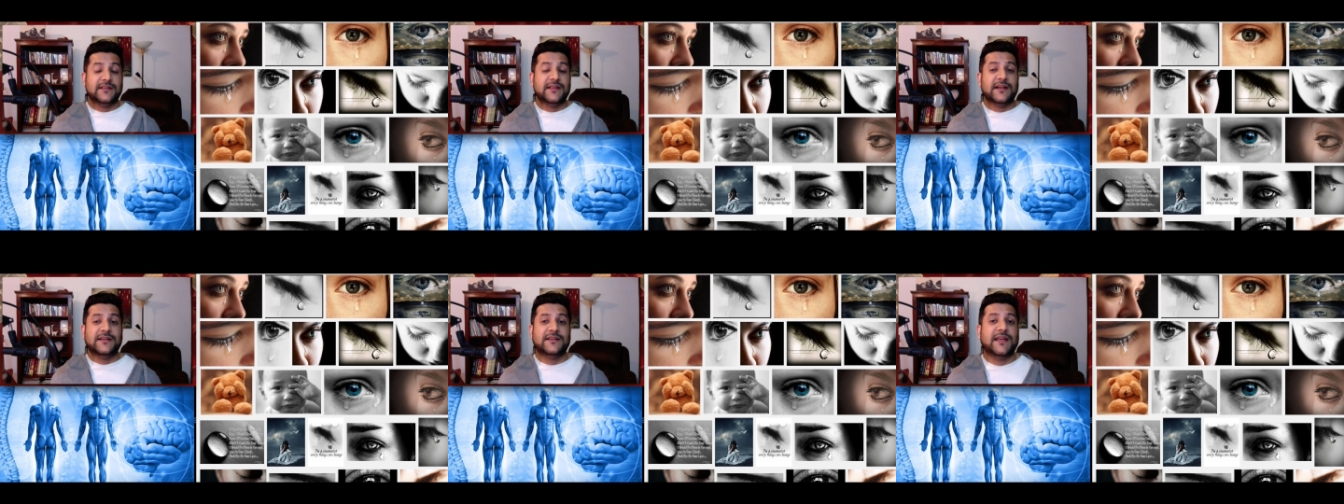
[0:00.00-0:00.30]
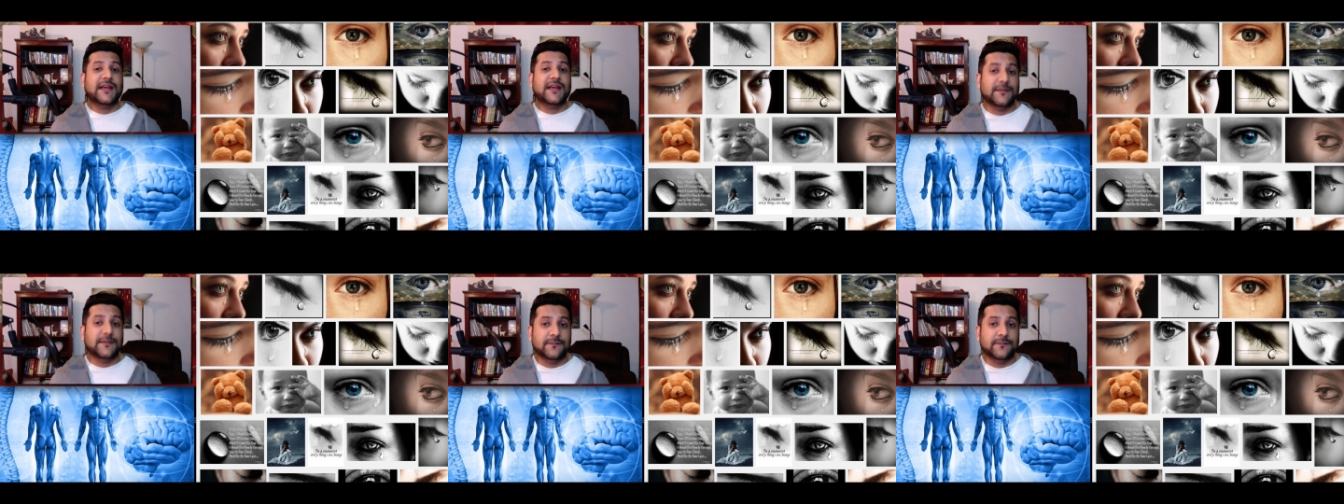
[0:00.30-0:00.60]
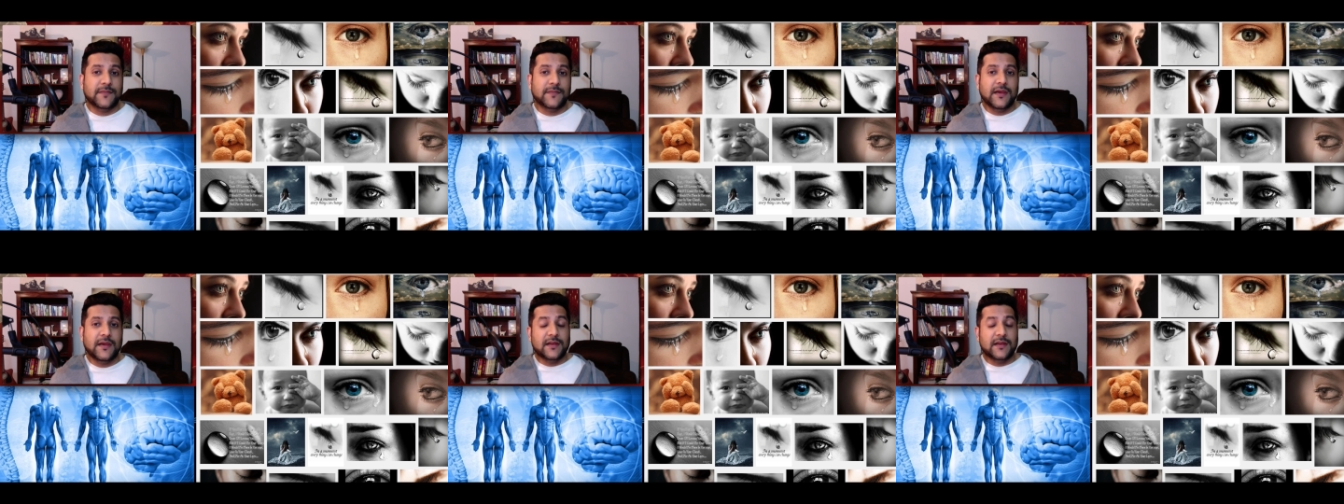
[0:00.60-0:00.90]
that time,
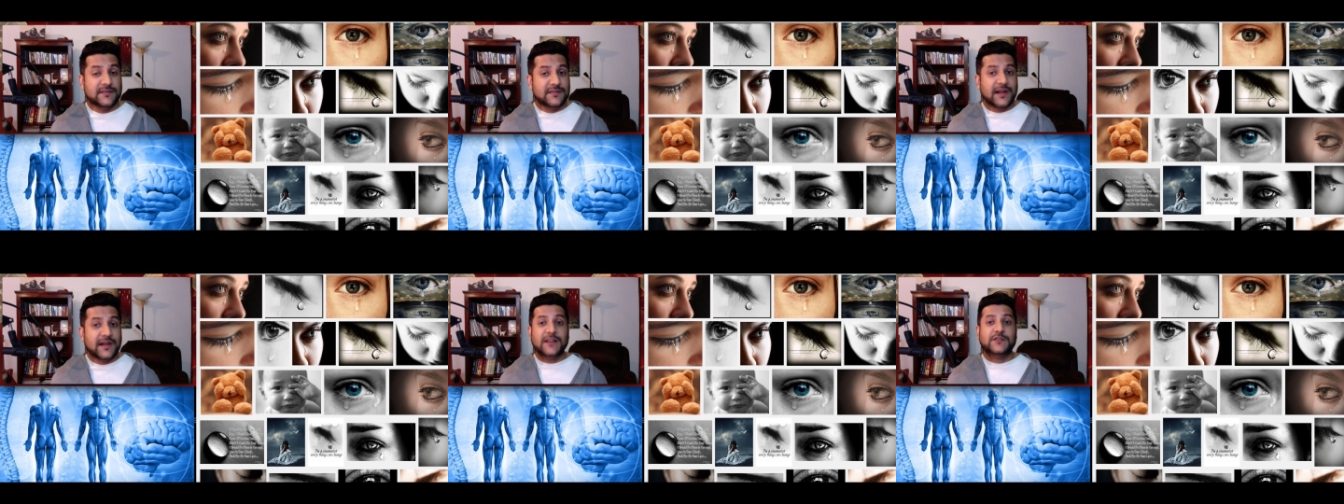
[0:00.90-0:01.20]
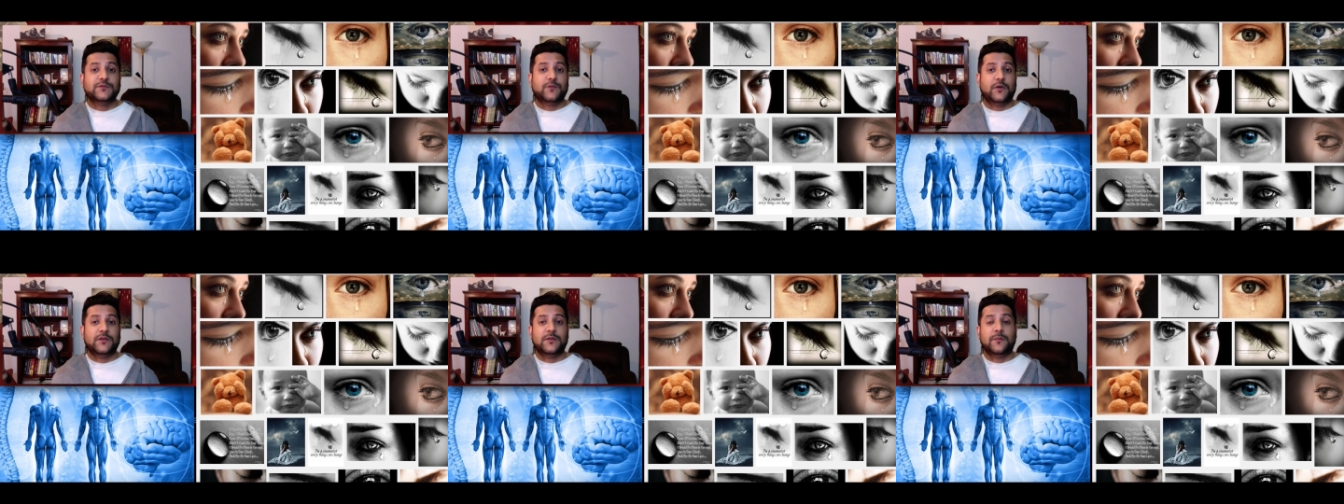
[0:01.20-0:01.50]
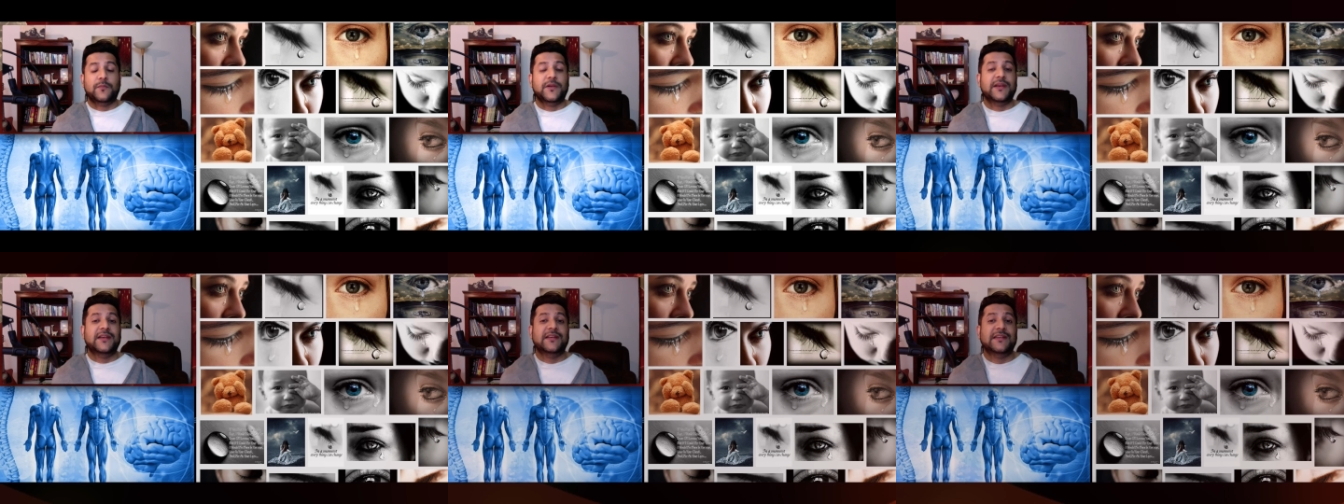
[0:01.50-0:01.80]
and that is what the
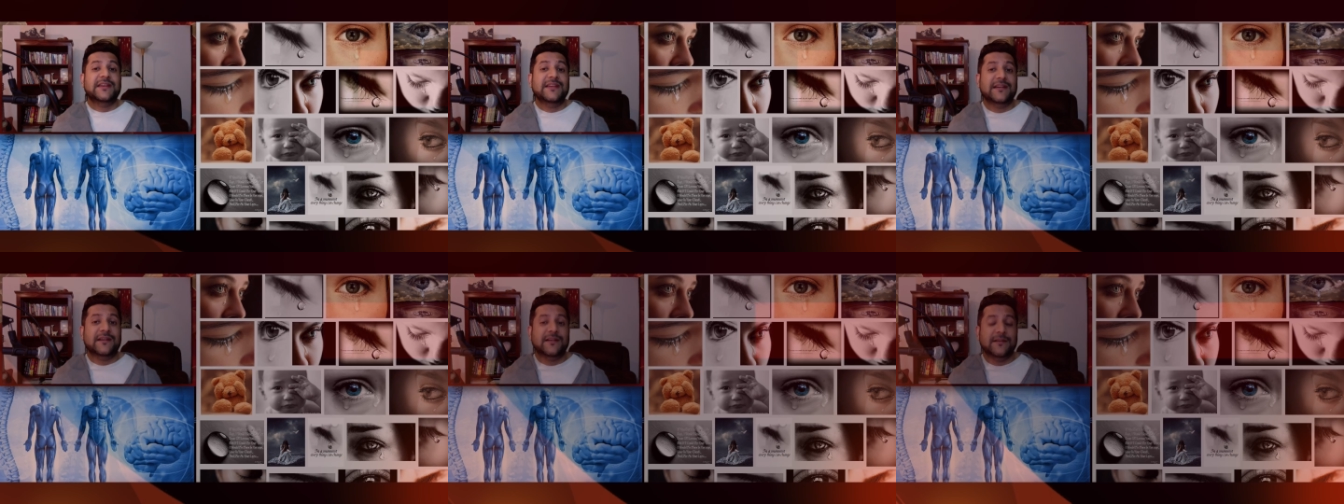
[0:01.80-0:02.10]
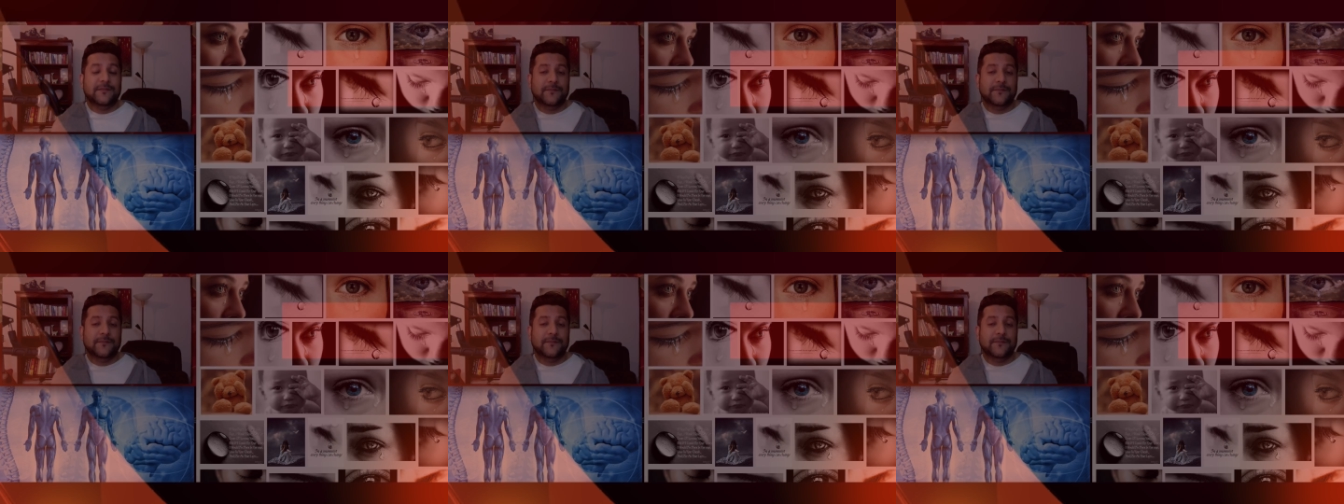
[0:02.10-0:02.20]
brain needed.